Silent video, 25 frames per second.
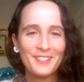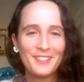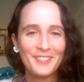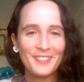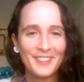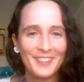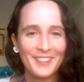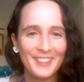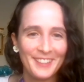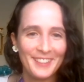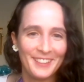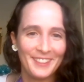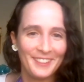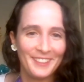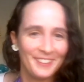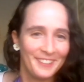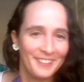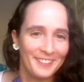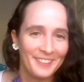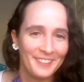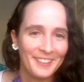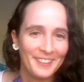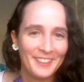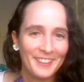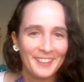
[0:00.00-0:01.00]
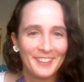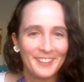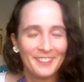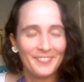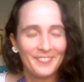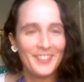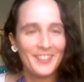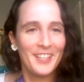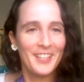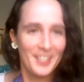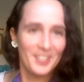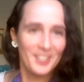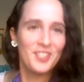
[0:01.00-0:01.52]
within you
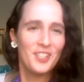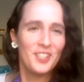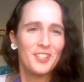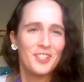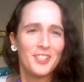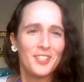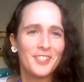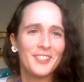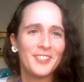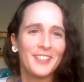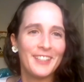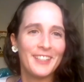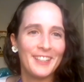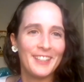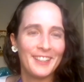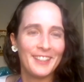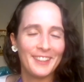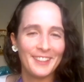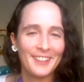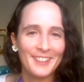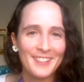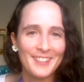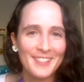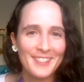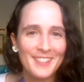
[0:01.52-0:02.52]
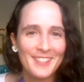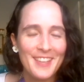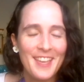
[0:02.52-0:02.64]
because you're studying this.